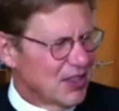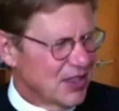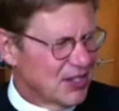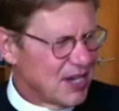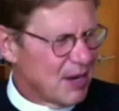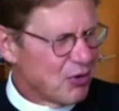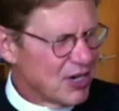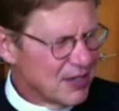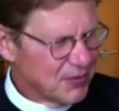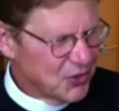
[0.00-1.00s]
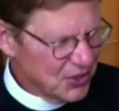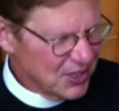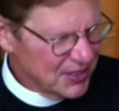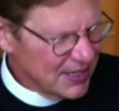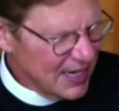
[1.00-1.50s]
The Separation of
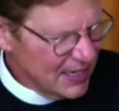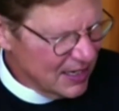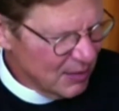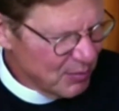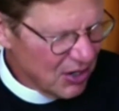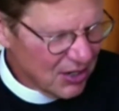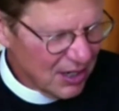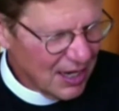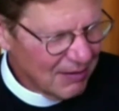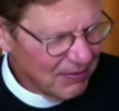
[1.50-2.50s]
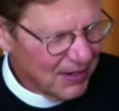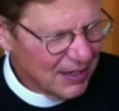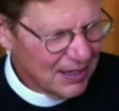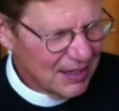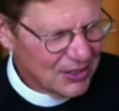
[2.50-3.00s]
Church and State in American Life.
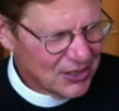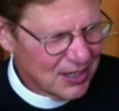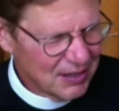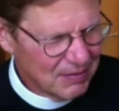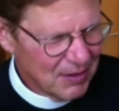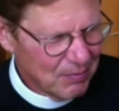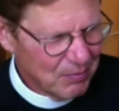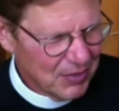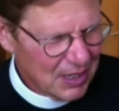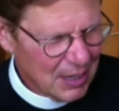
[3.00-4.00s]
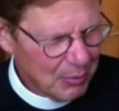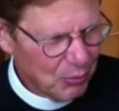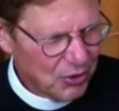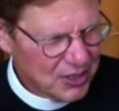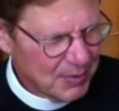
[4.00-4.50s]
And just a couple
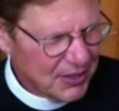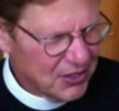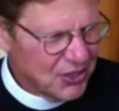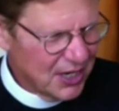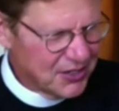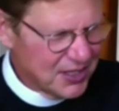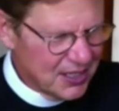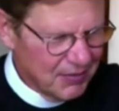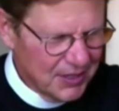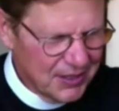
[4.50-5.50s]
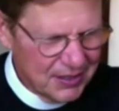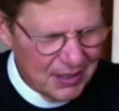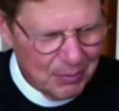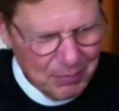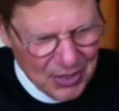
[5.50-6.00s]
of words about the genesis of this
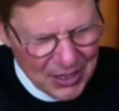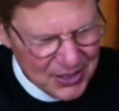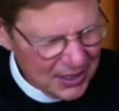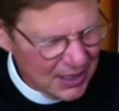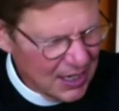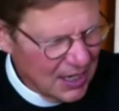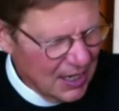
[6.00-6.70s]
project.